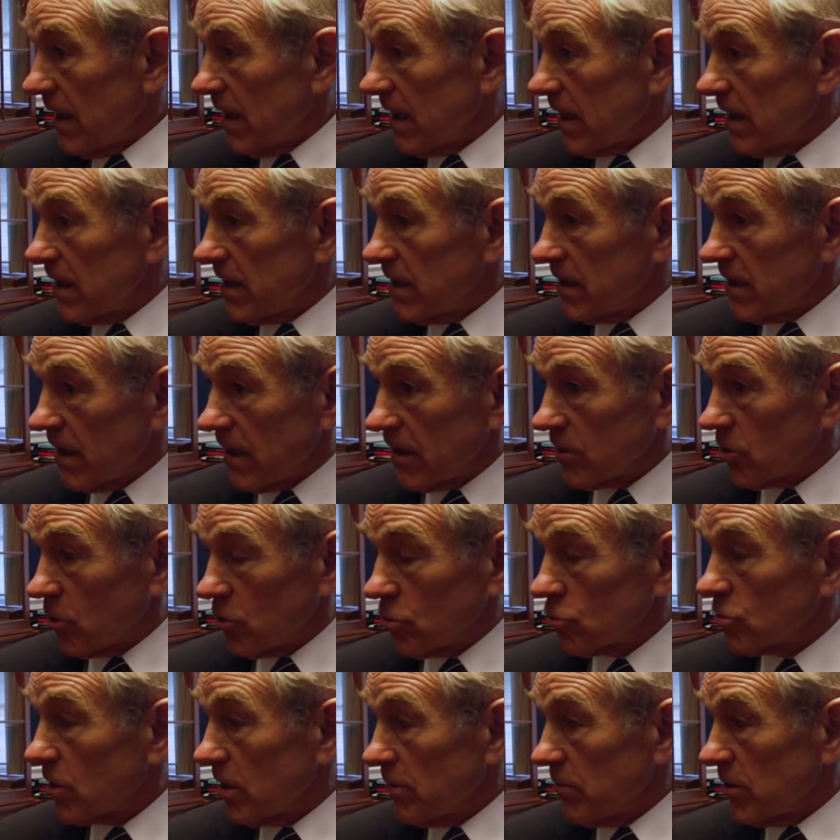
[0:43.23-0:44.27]
and
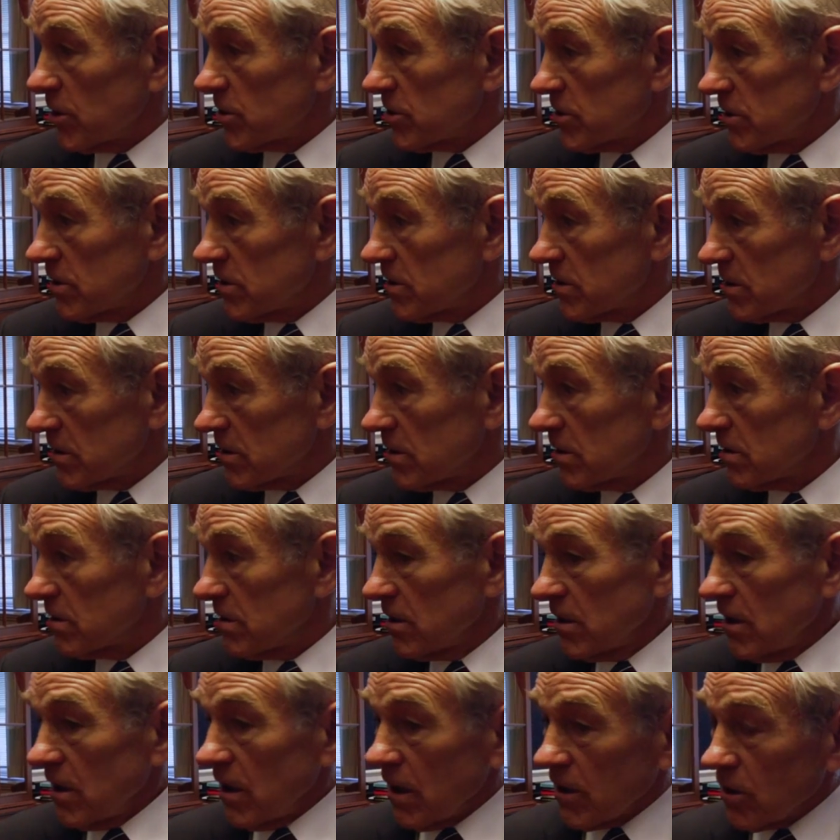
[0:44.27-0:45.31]
gold commissions
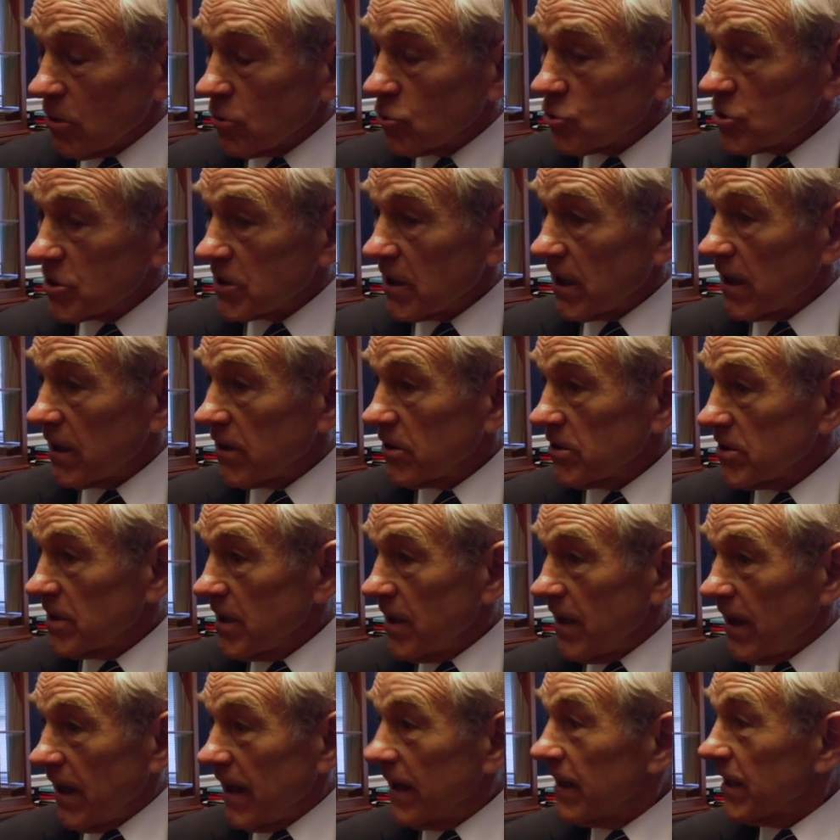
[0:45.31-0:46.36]
and gold standard,